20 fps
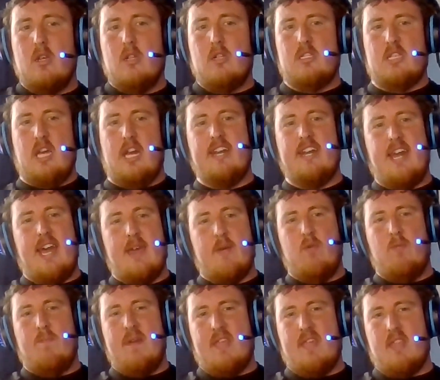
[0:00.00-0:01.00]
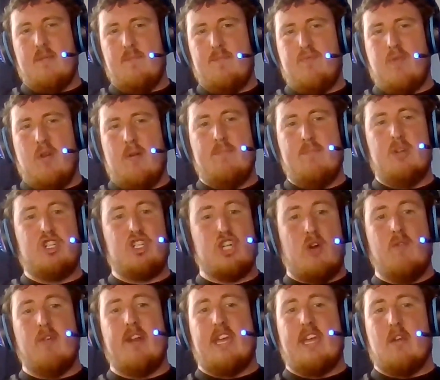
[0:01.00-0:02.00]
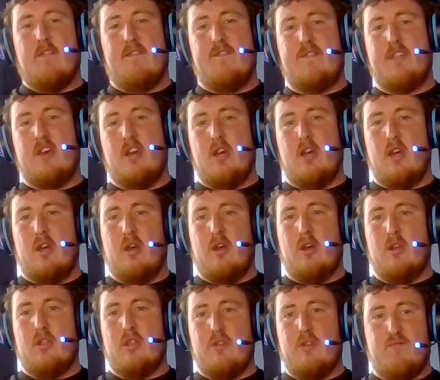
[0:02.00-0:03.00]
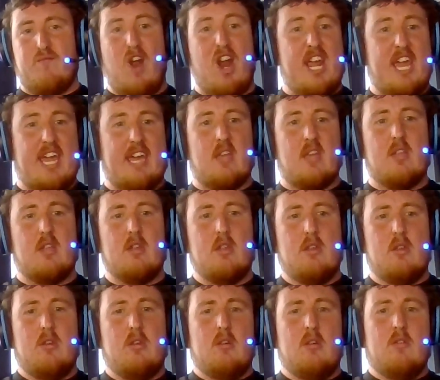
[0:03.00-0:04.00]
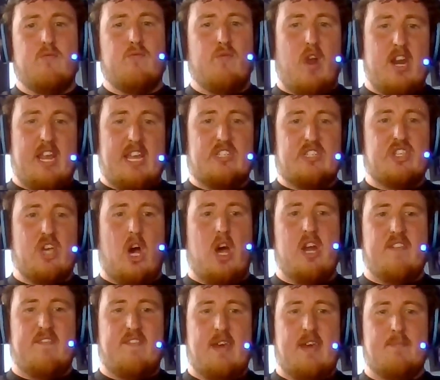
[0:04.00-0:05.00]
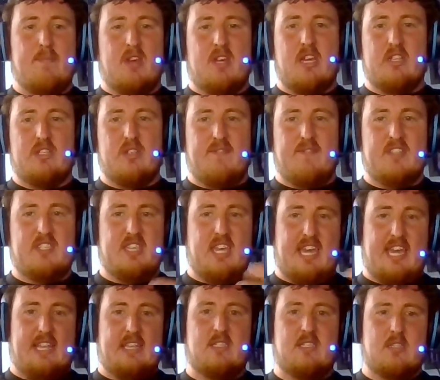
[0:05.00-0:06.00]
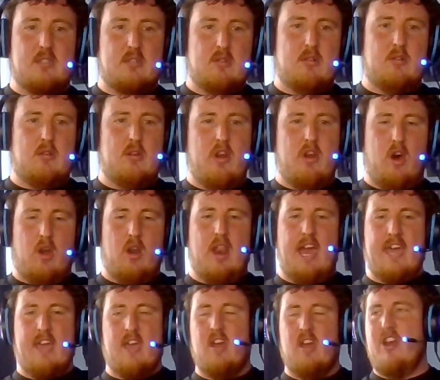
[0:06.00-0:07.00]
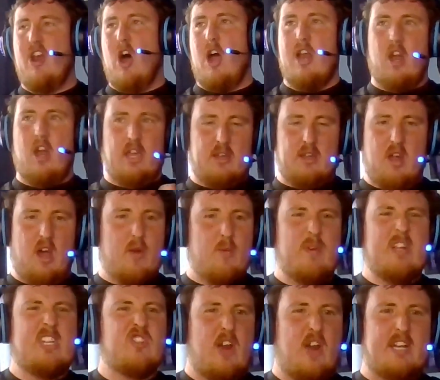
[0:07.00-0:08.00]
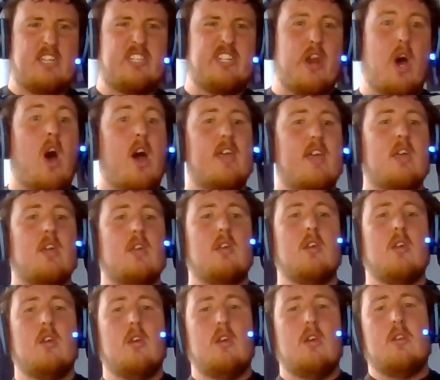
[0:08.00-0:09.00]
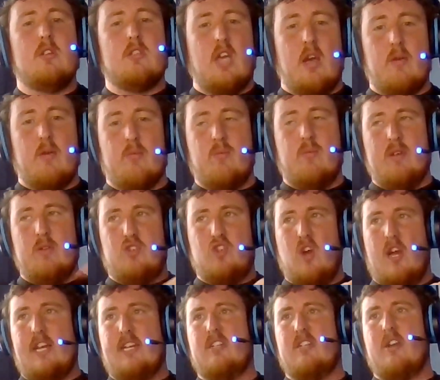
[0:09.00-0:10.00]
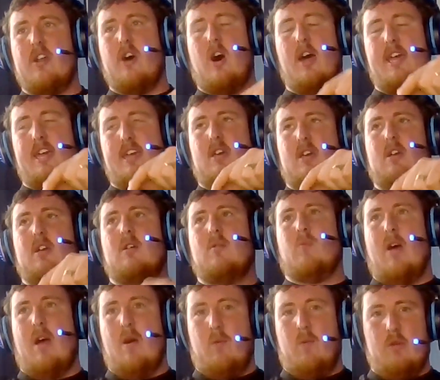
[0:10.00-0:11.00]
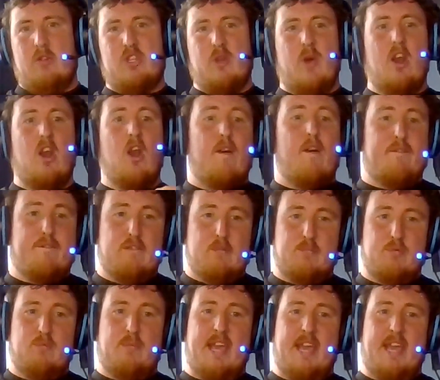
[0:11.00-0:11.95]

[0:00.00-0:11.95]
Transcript: Sunday will be the majority of the running side of it, because obviously it's not late at night like we train tonight. So we'll train tonight where we'll do a lot of football